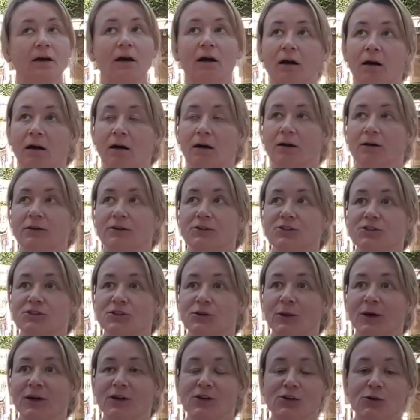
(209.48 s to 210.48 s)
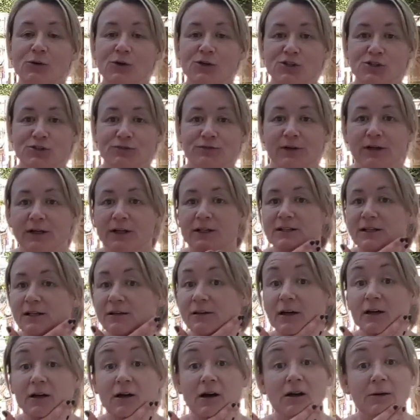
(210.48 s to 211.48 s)
oh, you know, I knew I should have written it
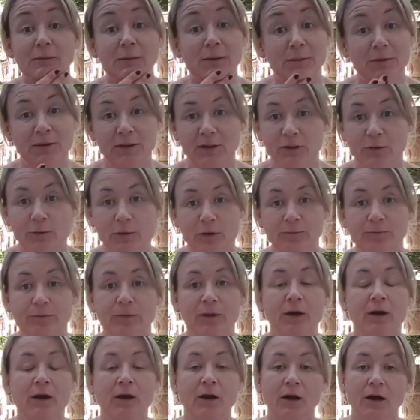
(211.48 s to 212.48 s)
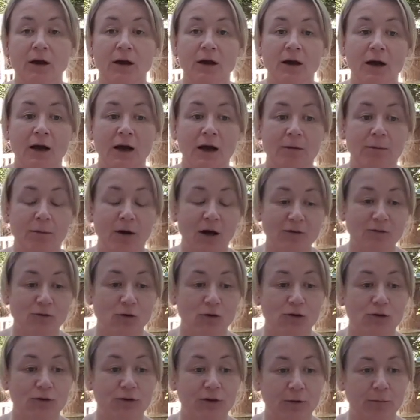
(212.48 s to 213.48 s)
down. I can't remember the other one um, I
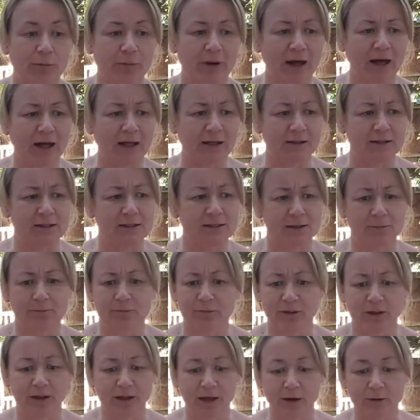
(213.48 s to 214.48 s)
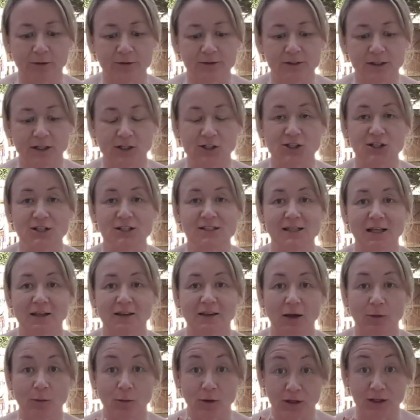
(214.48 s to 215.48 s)
got your number and something else. And she said
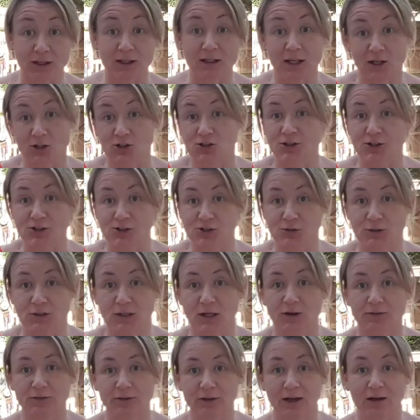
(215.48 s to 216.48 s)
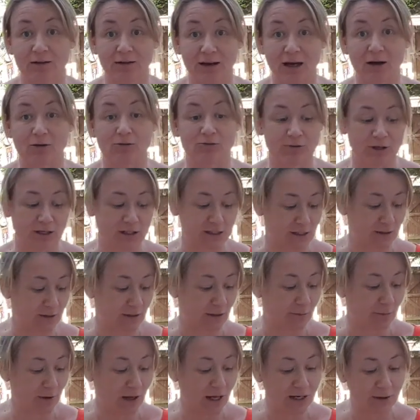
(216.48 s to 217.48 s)
they were literally, she was laughing out loud reading
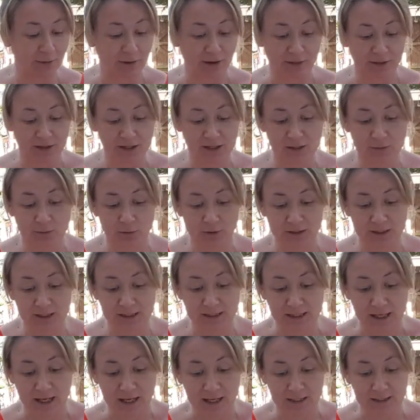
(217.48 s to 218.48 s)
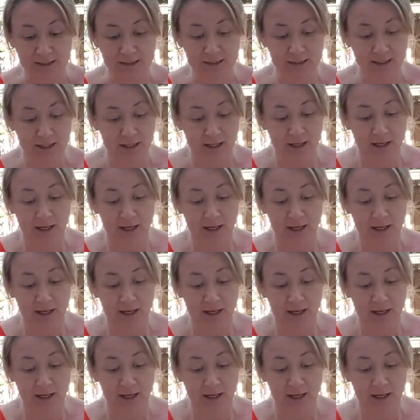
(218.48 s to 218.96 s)
them. Anyway, this one says,